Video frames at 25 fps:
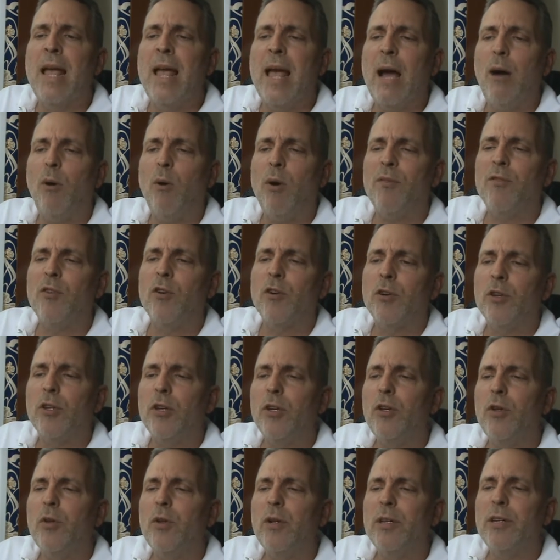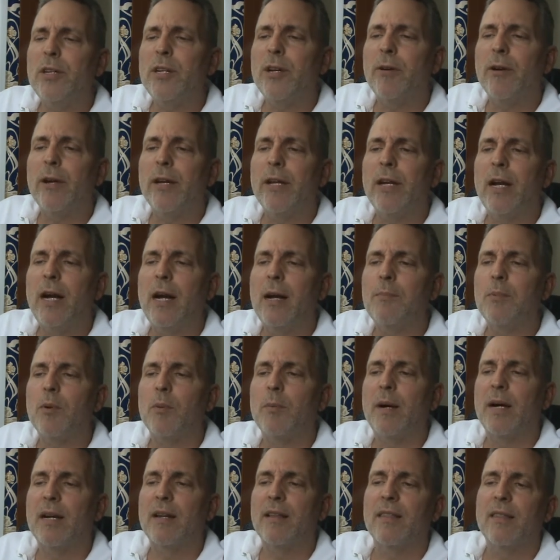However, Unitarian
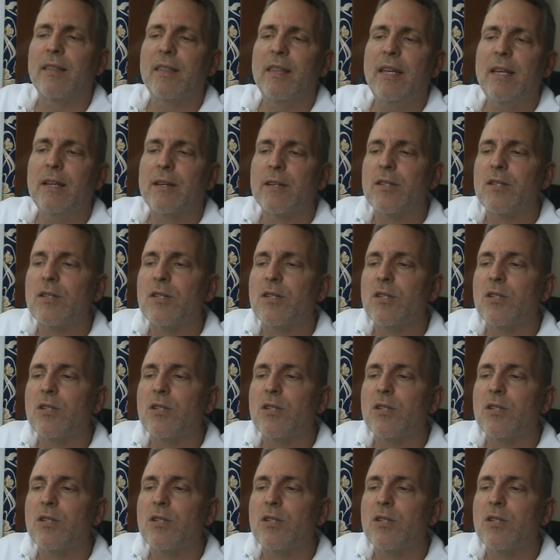hypermonotheists,